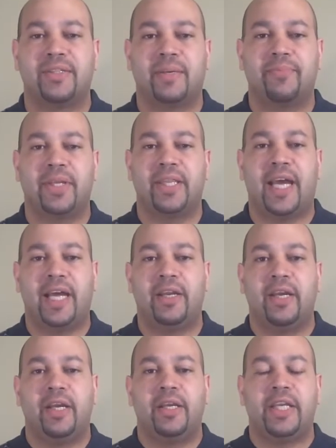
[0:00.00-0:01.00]
something that
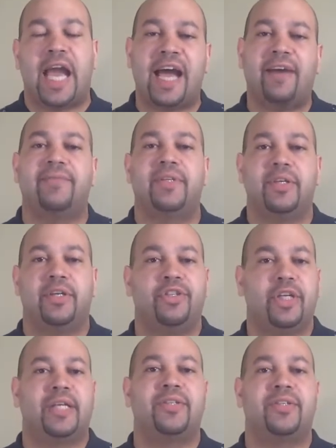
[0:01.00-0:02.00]
you have to
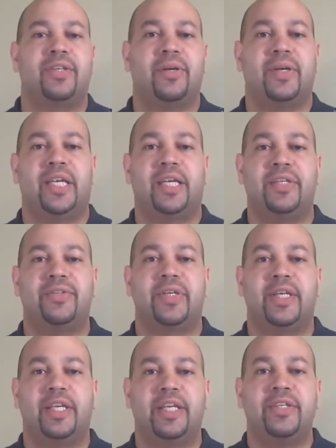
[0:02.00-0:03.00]
adjust to, and it is
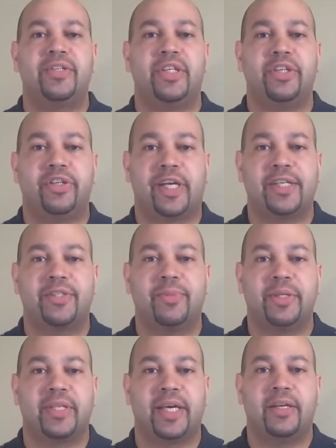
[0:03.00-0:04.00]
an
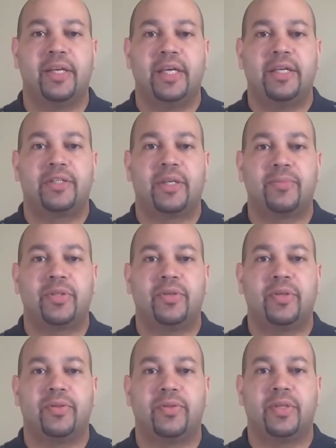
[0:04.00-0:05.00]
adjustment that some
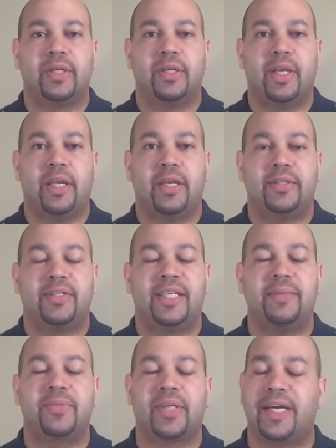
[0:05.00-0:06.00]
students, it
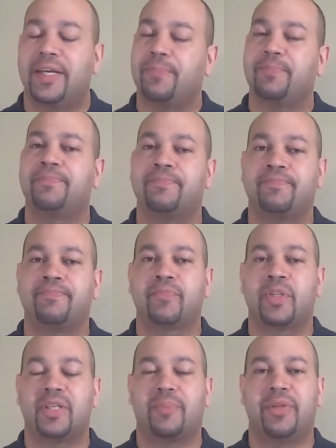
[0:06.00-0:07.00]
seems like
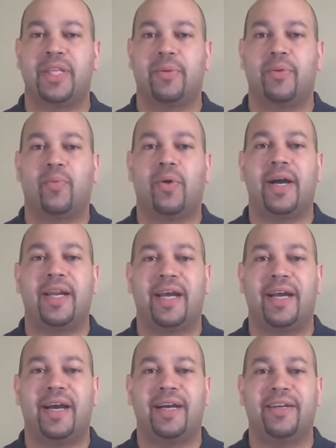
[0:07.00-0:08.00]
something they would want.
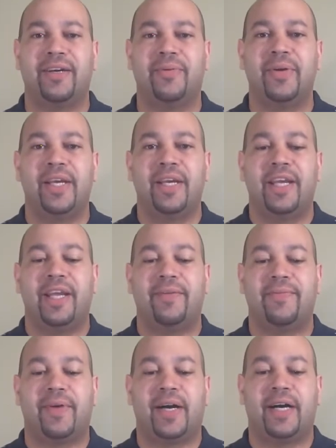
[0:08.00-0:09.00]
I know
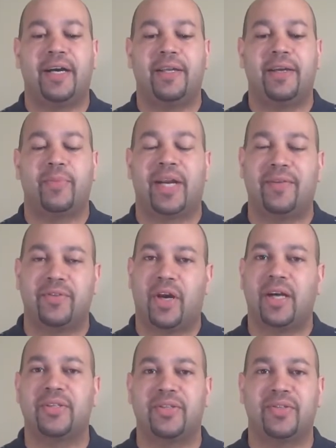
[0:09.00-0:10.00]
if when I've
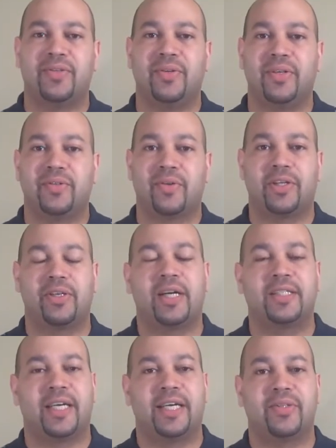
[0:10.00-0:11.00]
talked to students or I
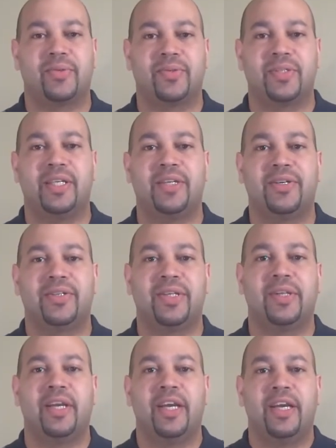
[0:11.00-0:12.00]
talk to high school seniors,
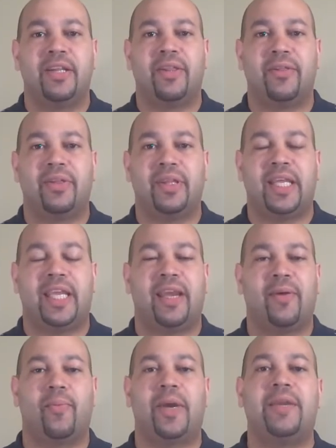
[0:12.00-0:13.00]
and the thing they
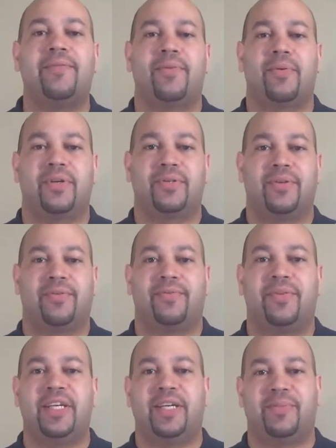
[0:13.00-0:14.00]
can't wait for is all the
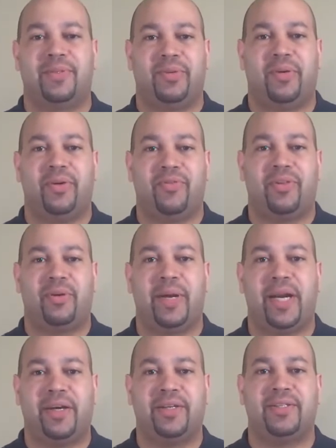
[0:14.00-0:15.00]
freedom to be away from their
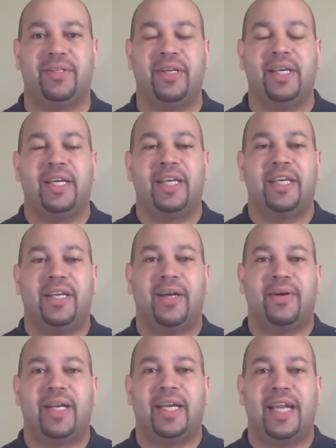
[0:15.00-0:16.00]
parents and
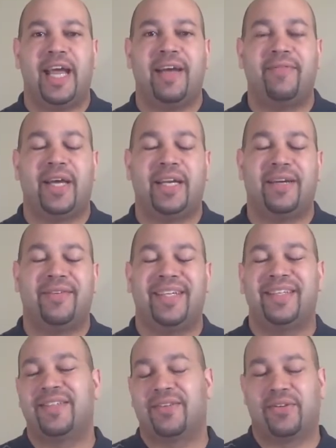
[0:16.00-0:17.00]
and have that. Now it
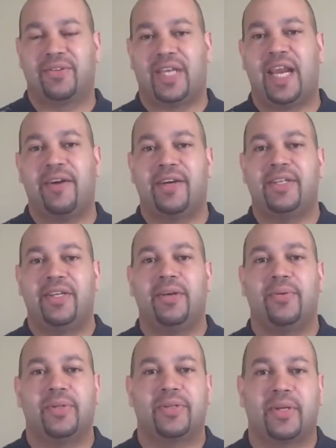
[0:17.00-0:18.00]
is a little scary
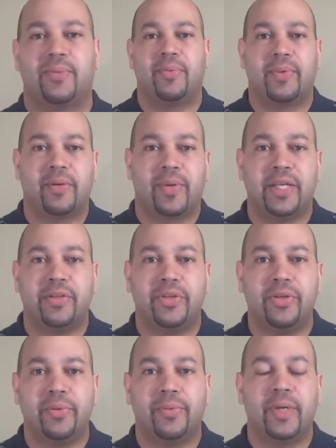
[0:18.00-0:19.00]
too. It's well, what do I
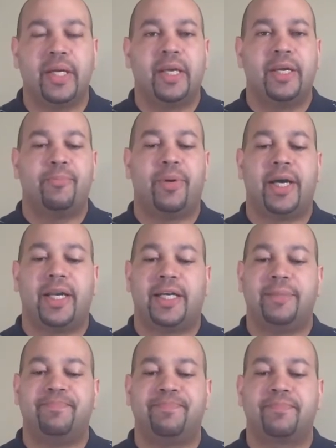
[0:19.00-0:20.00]
do? But
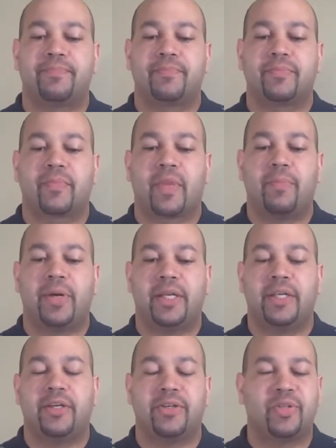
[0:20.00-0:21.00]

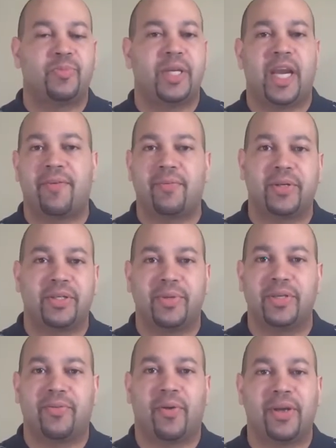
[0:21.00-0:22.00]
just be careful what you
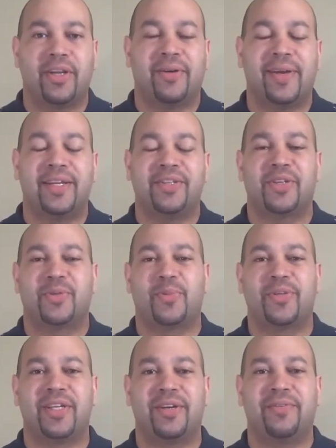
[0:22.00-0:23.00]
wish for.
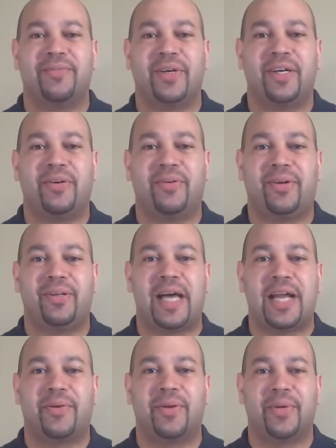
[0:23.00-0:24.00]
86% of all
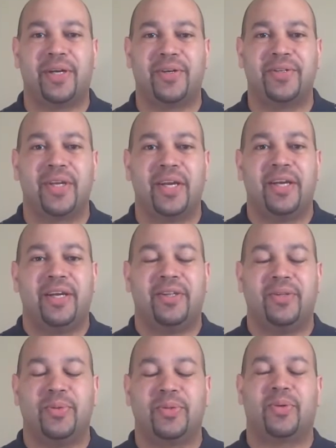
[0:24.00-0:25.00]
lottery winners
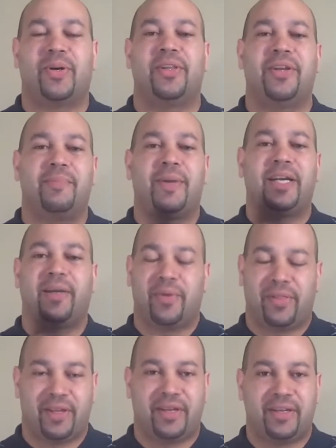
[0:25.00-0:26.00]
lose all their money
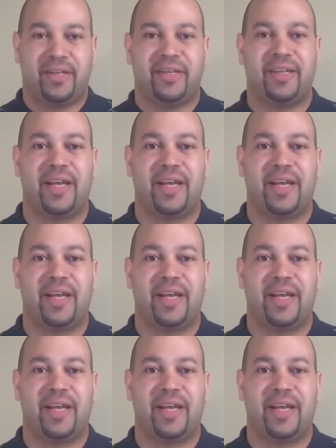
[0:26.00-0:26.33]
within